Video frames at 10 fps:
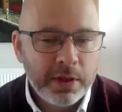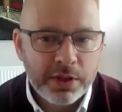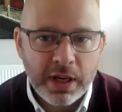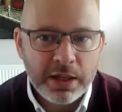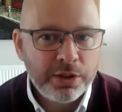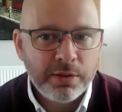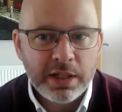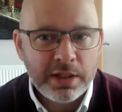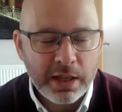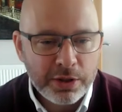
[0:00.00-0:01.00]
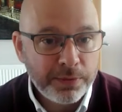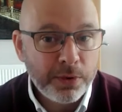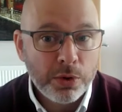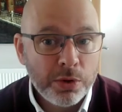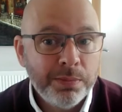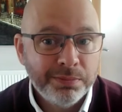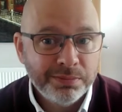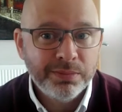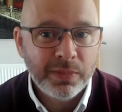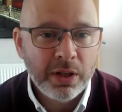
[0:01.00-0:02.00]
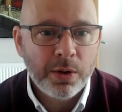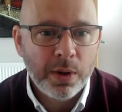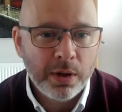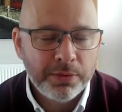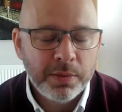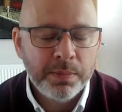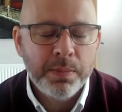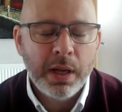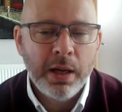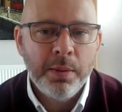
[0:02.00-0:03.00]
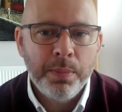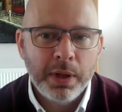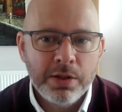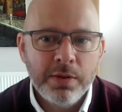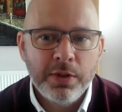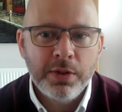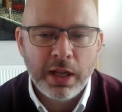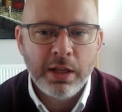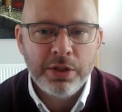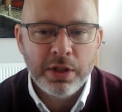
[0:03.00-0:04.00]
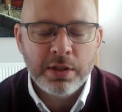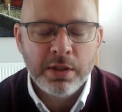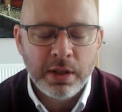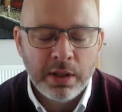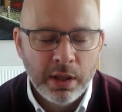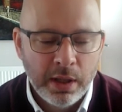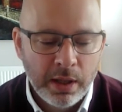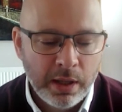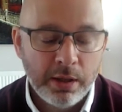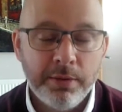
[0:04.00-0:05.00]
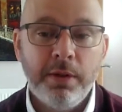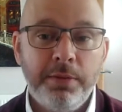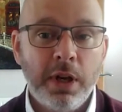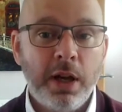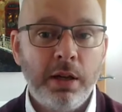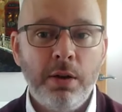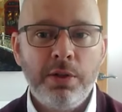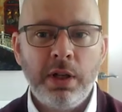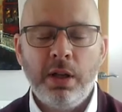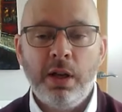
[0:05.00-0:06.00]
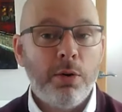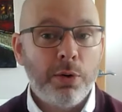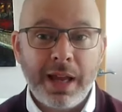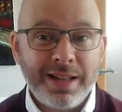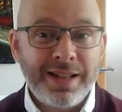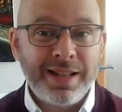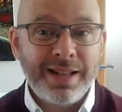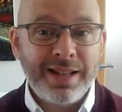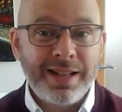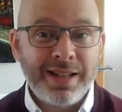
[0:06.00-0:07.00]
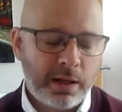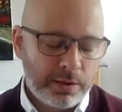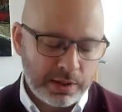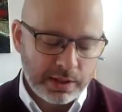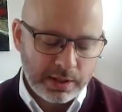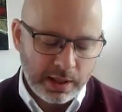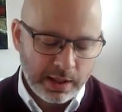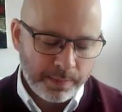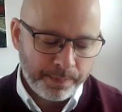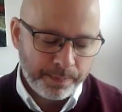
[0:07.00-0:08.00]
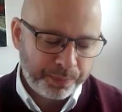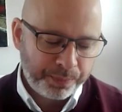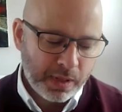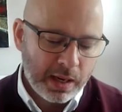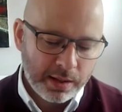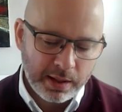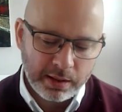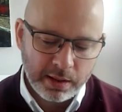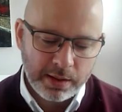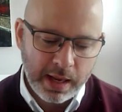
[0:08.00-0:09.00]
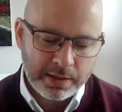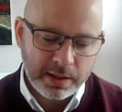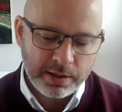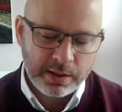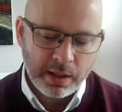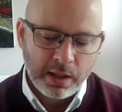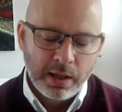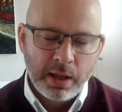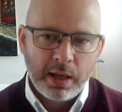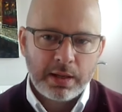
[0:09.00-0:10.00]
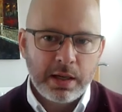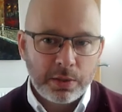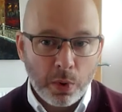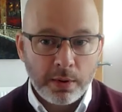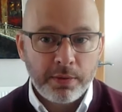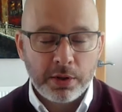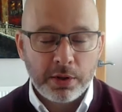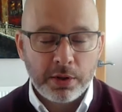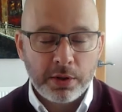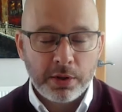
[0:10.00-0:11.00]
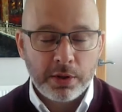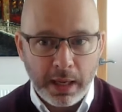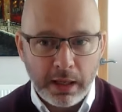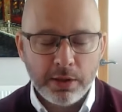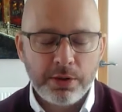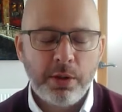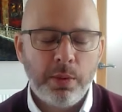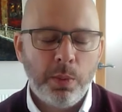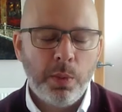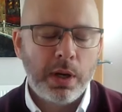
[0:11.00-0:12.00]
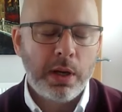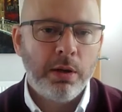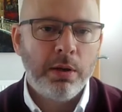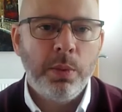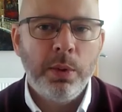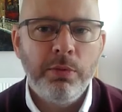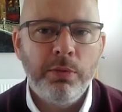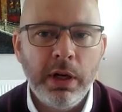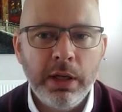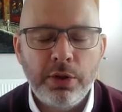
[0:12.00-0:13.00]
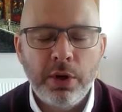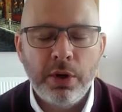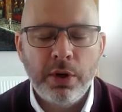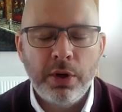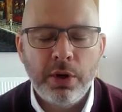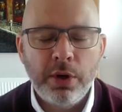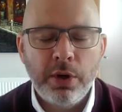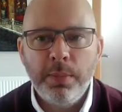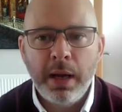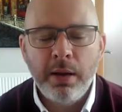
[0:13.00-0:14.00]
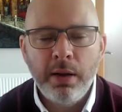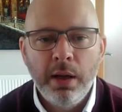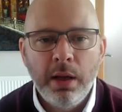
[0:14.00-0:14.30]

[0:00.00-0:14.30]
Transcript: at stage three, stage four, quite often, because of the challenges and the of diagnosing early or getting to diagnosis. And I think that is, like I say, it's one of the sort of four pillars that we're working on, and we're really trying to kind of think about